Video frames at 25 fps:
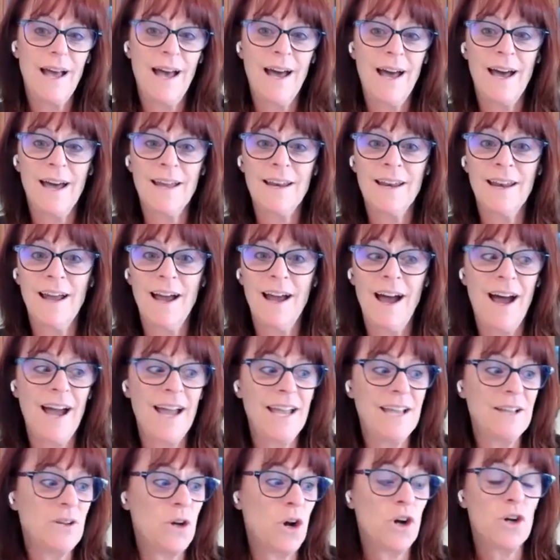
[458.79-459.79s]
and
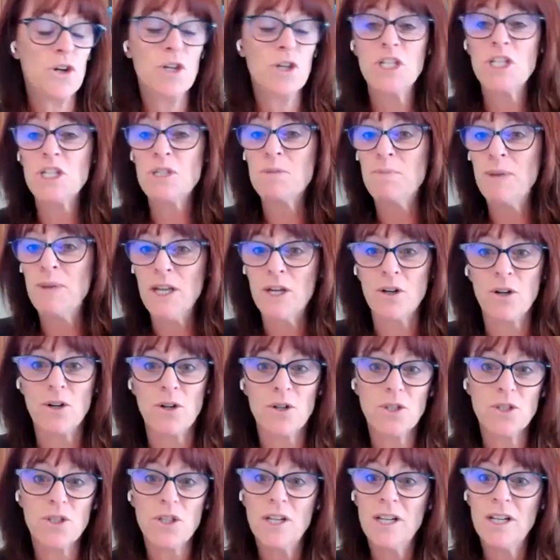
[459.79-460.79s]
I heard a
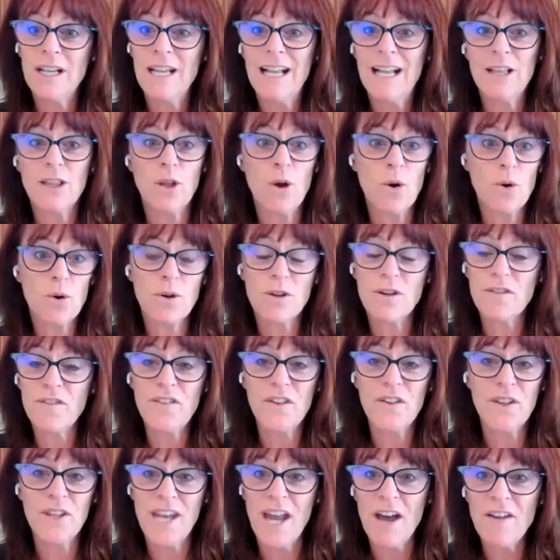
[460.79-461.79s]
speaker local to
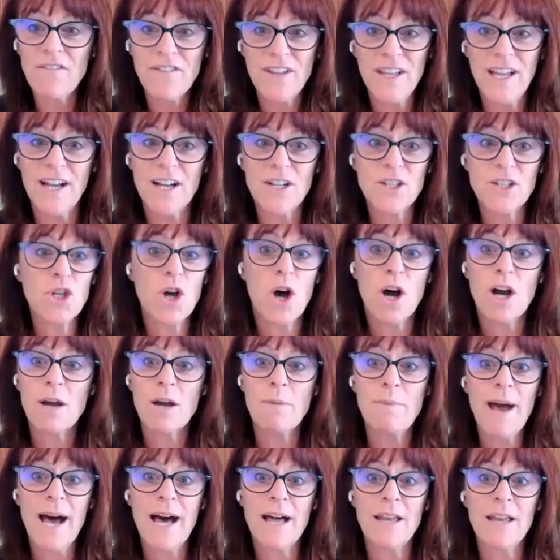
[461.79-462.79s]
Philadelphia talk
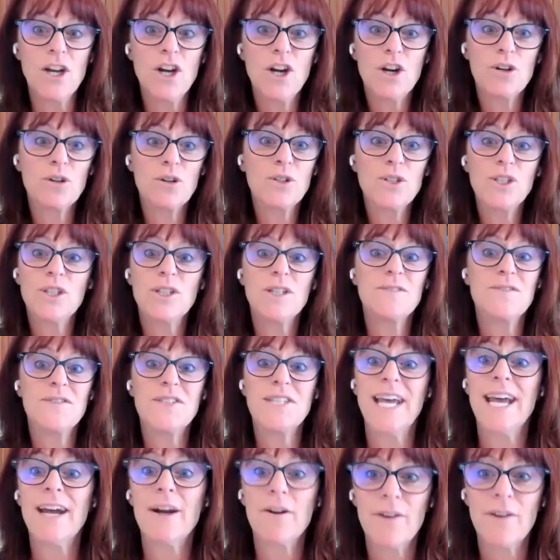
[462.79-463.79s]
about her year of
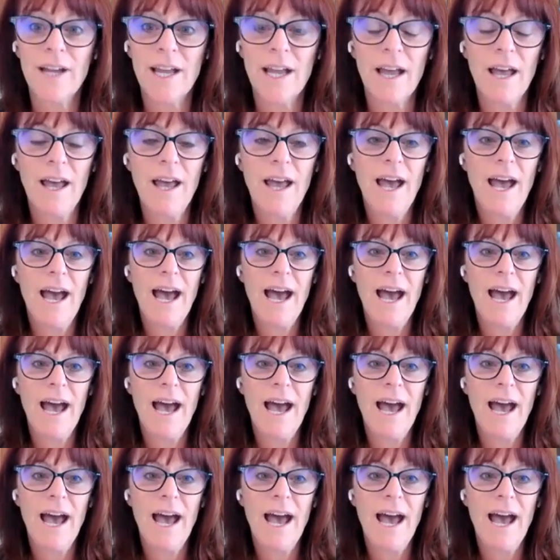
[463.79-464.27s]
daring.